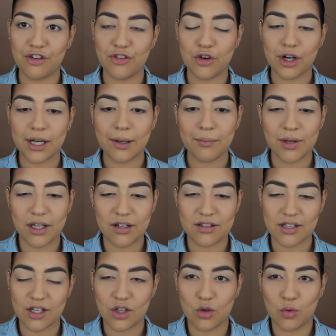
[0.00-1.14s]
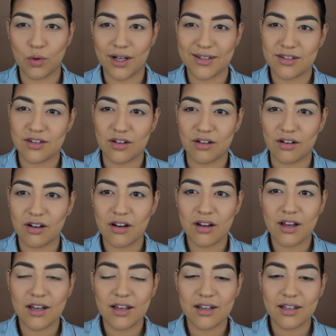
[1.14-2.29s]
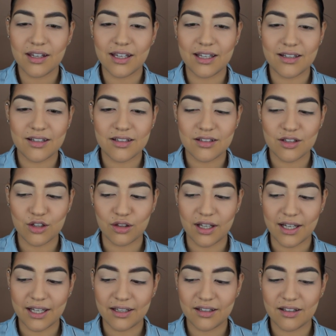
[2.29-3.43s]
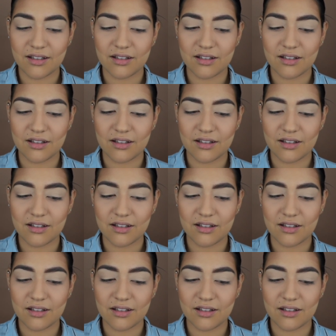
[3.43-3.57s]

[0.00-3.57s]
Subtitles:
for him because like who wants their kid to like